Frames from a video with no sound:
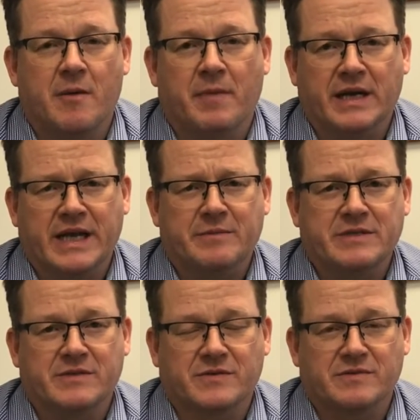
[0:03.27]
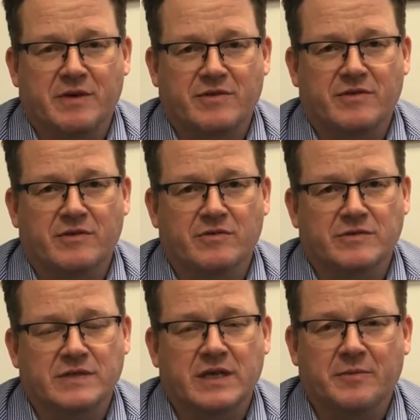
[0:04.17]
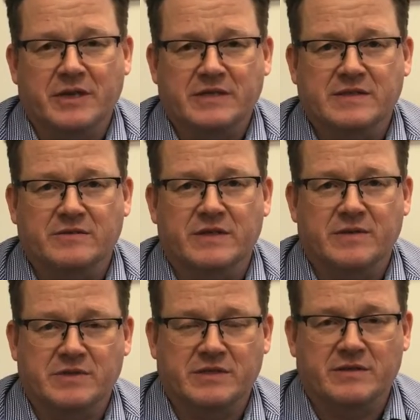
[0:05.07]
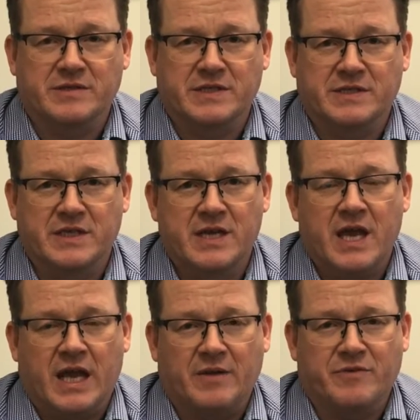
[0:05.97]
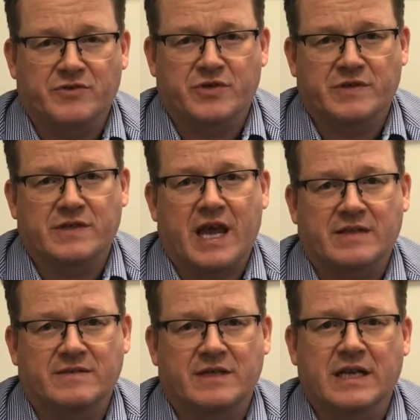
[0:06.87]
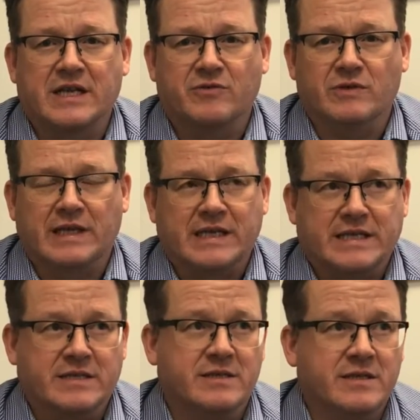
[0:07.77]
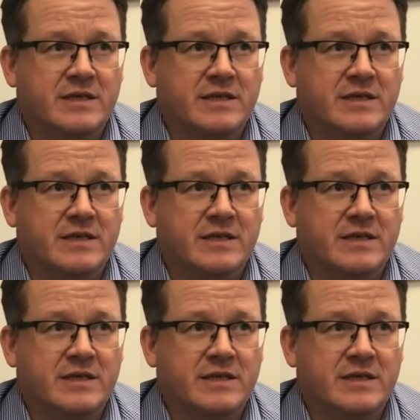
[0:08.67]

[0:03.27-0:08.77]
My name is Dr. Matthew Laws. I'm a consultant haematologist and I'm the Trust Cancer Clinical Lead.